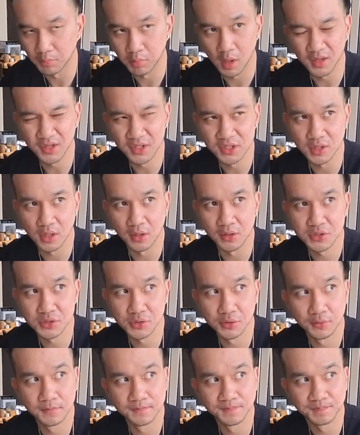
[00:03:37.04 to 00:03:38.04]
The broth is
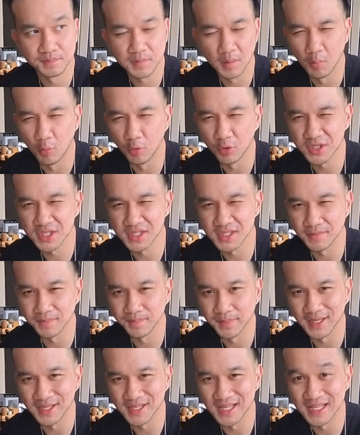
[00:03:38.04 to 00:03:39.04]
also more,
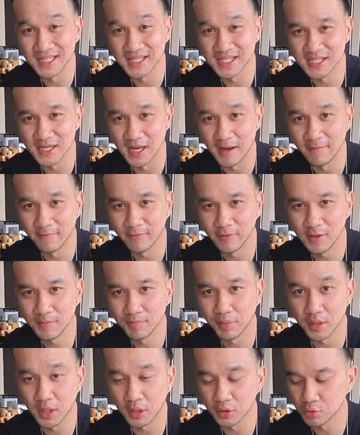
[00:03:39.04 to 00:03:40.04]
it's
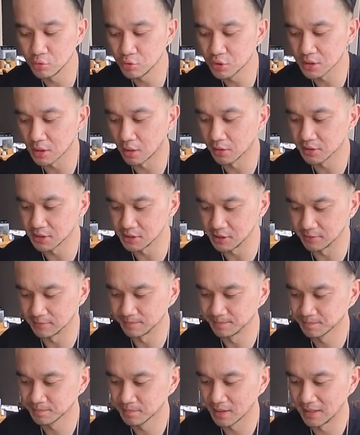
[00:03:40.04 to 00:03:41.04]
savory, but not too salty.
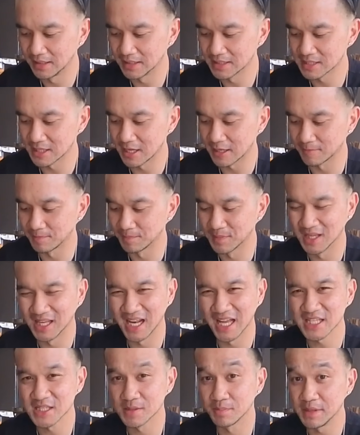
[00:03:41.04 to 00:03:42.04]
It's like
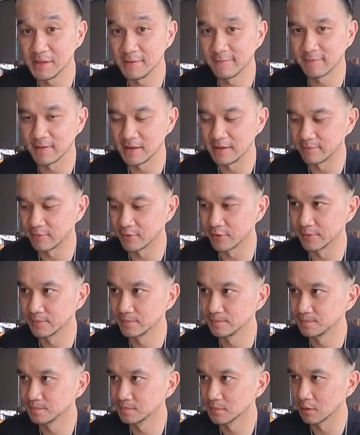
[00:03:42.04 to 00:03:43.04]
less beef flavor,
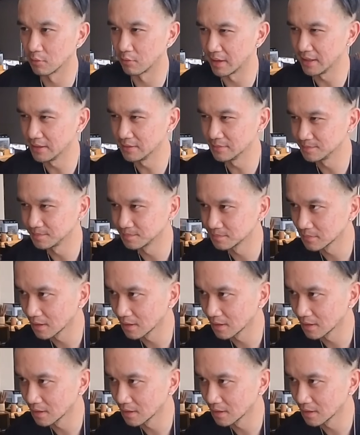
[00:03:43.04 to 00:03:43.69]
right?